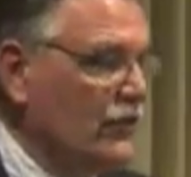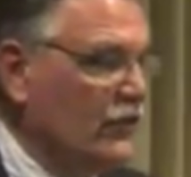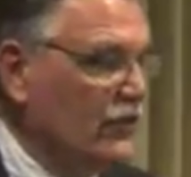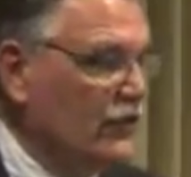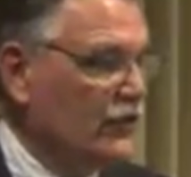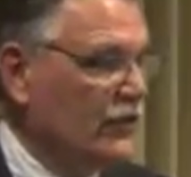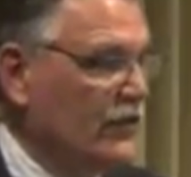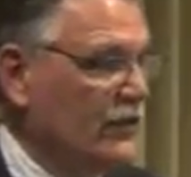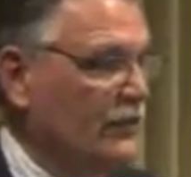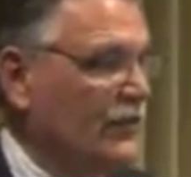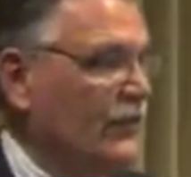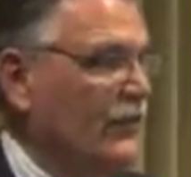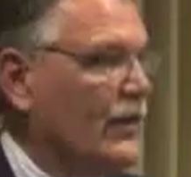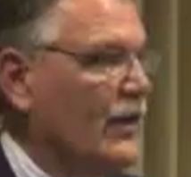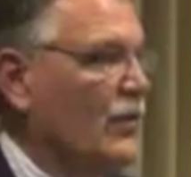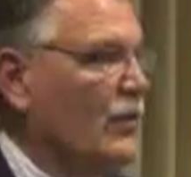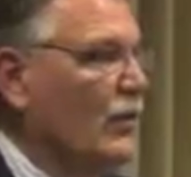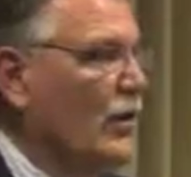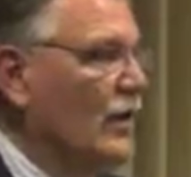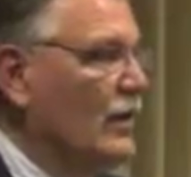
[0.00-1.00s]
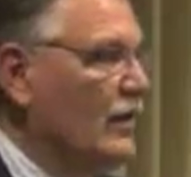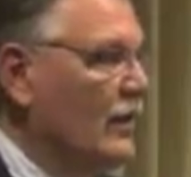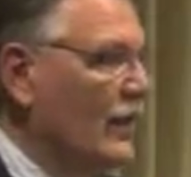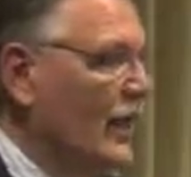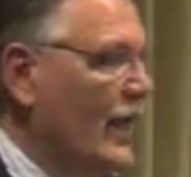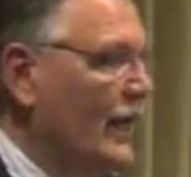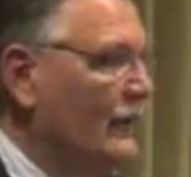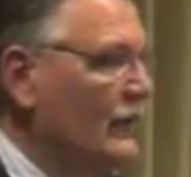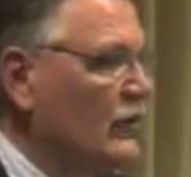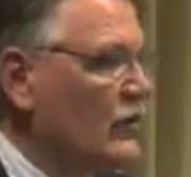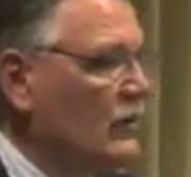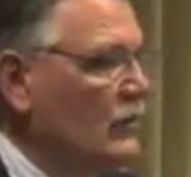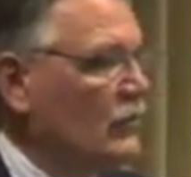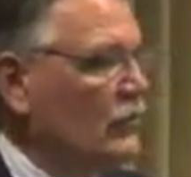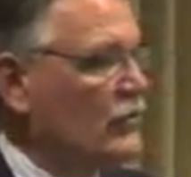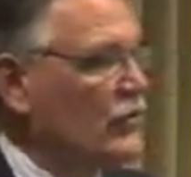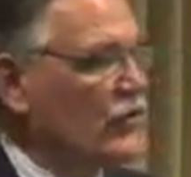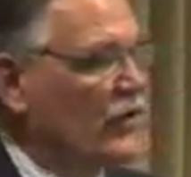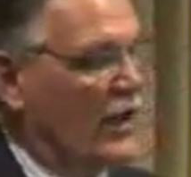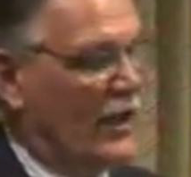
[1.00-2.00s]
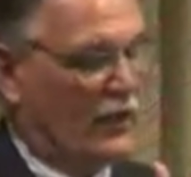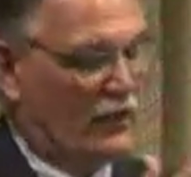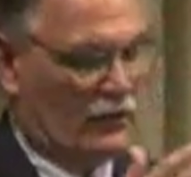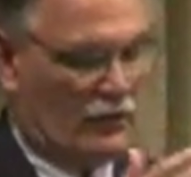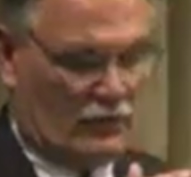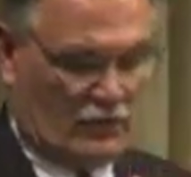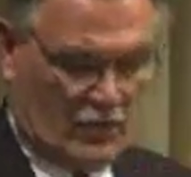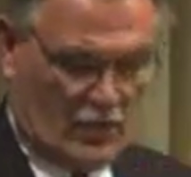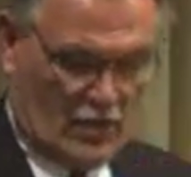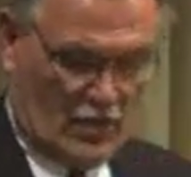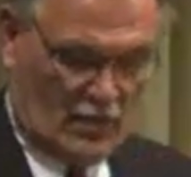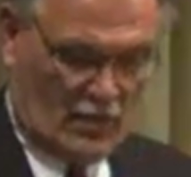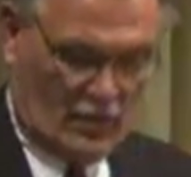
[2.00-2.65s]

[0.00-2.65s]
You can see the fairway, the navigable channel